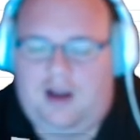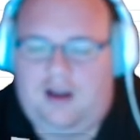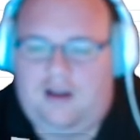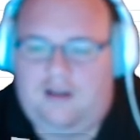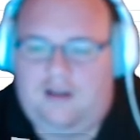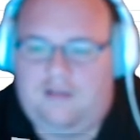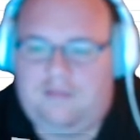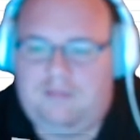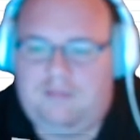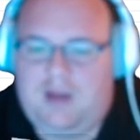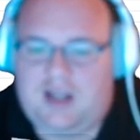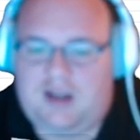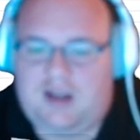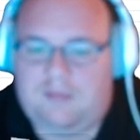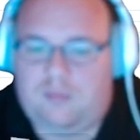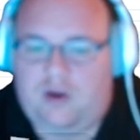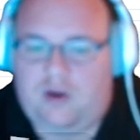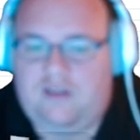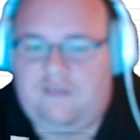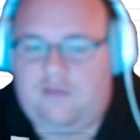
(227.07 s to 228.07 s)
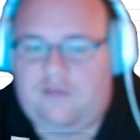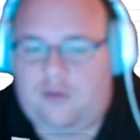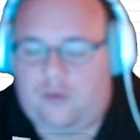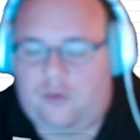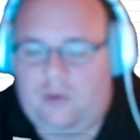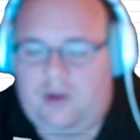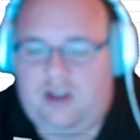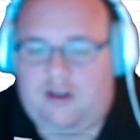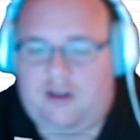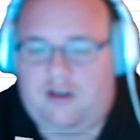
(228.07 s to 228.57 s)
Mega Brave
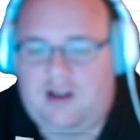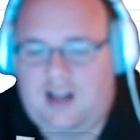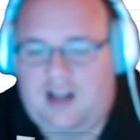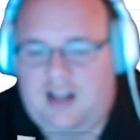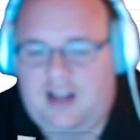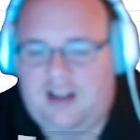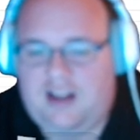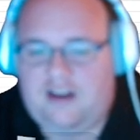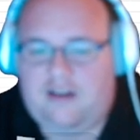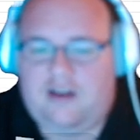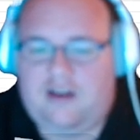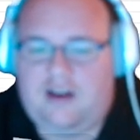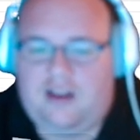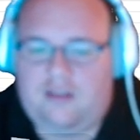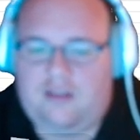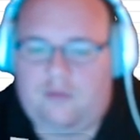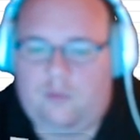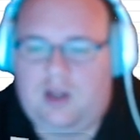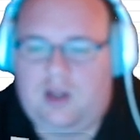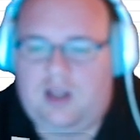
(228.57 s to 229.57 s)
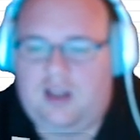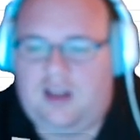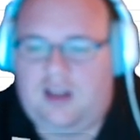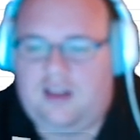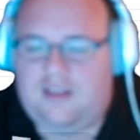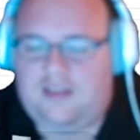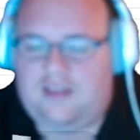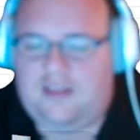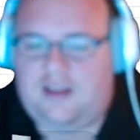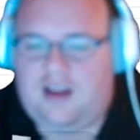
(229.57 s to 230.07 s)
3 or higher, as well as
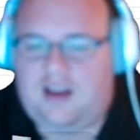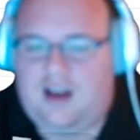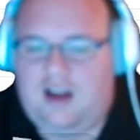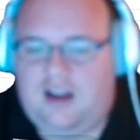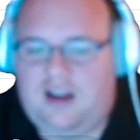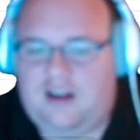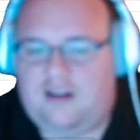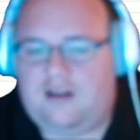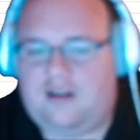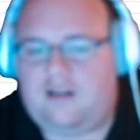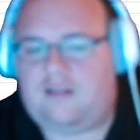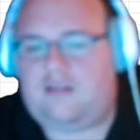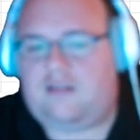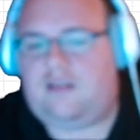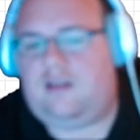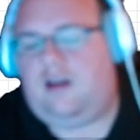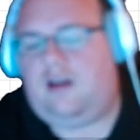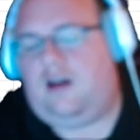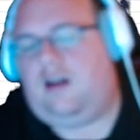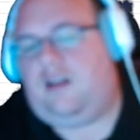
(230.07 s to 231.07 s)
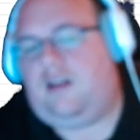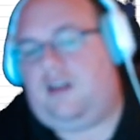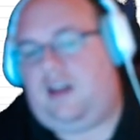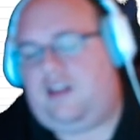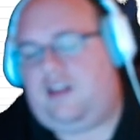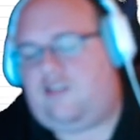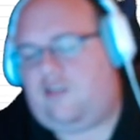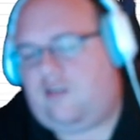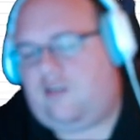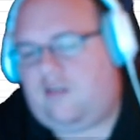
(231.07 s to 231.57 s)
the higher
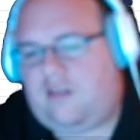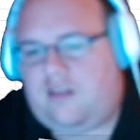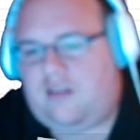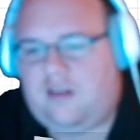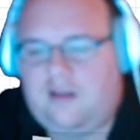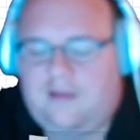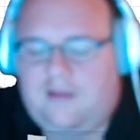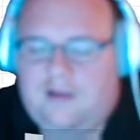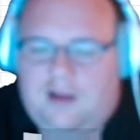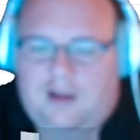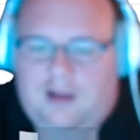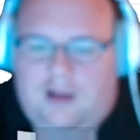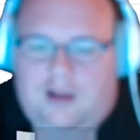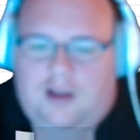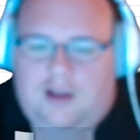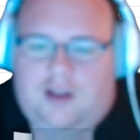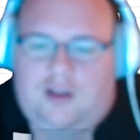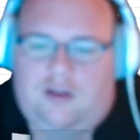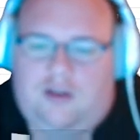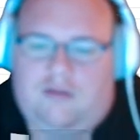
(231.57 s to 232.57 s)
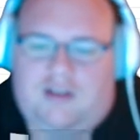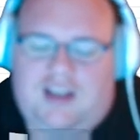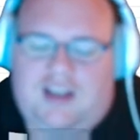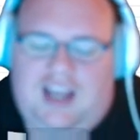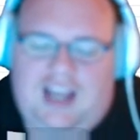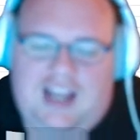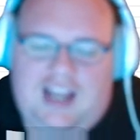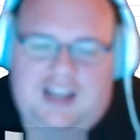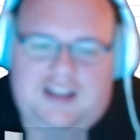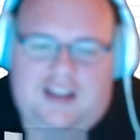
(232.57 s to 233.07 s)
natures. You
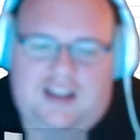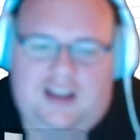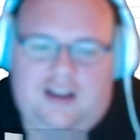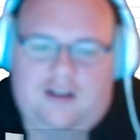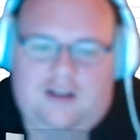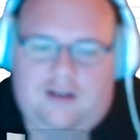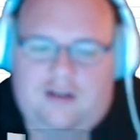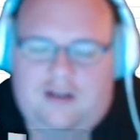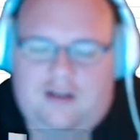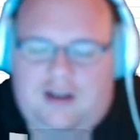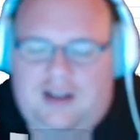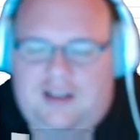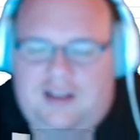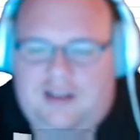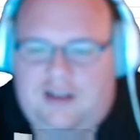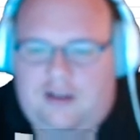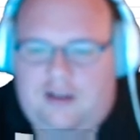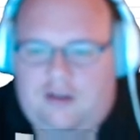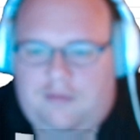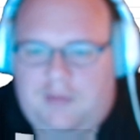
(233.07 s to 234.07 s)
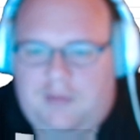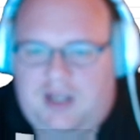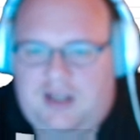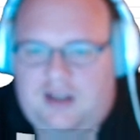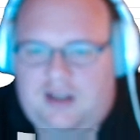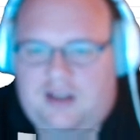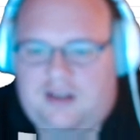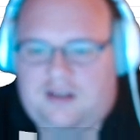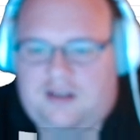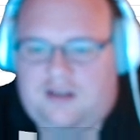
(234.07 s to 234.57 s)
can get her in the
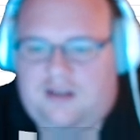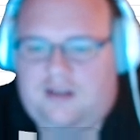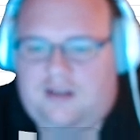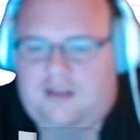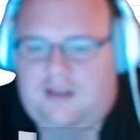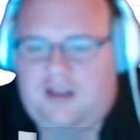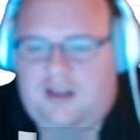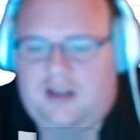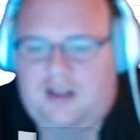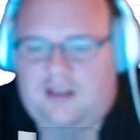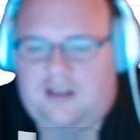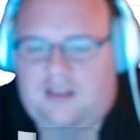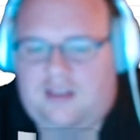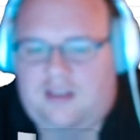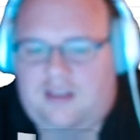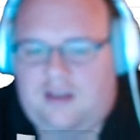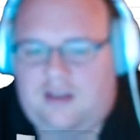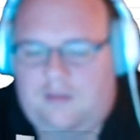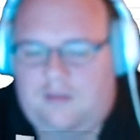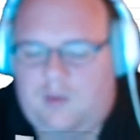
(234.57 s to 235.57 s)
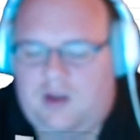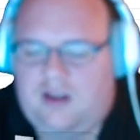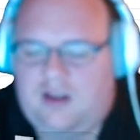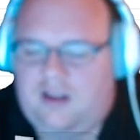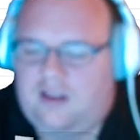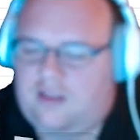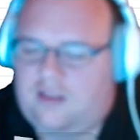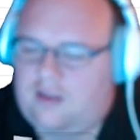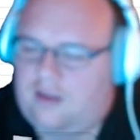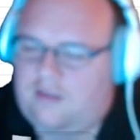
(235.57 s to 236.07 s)
intermediate tickets, but
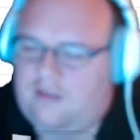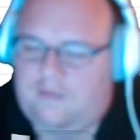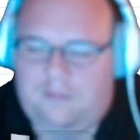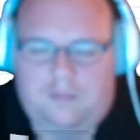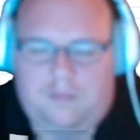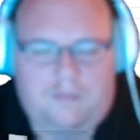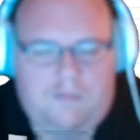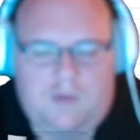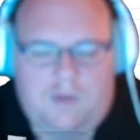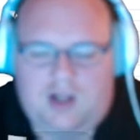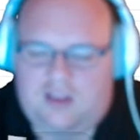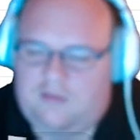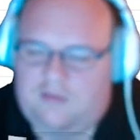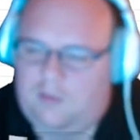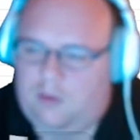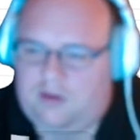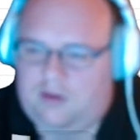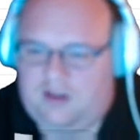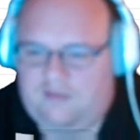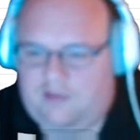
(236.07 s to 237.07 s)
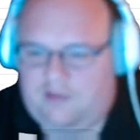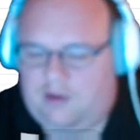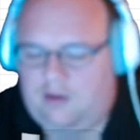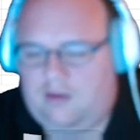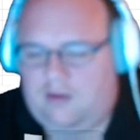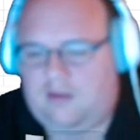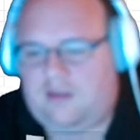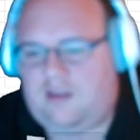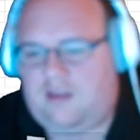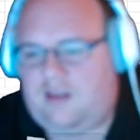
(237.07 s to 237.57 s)
it's just much more
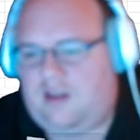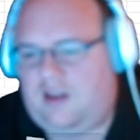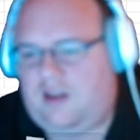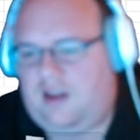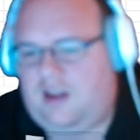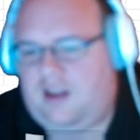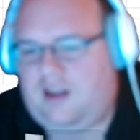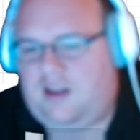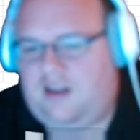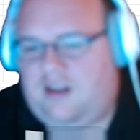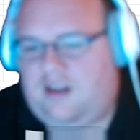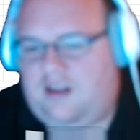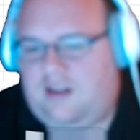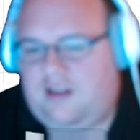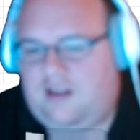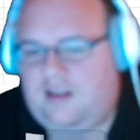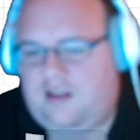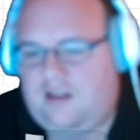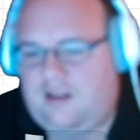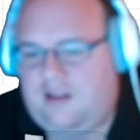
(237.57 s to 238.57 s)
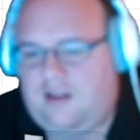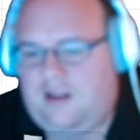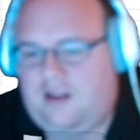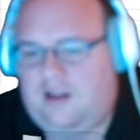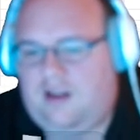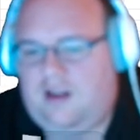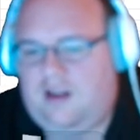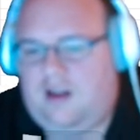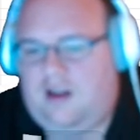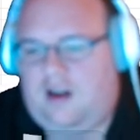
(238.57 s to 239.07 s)
difficult. And
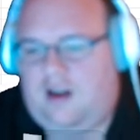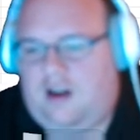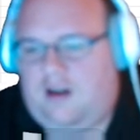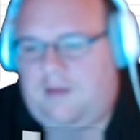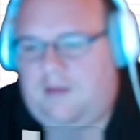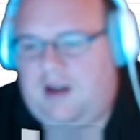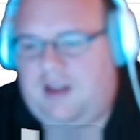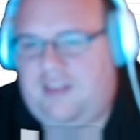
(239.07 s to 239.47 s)
I think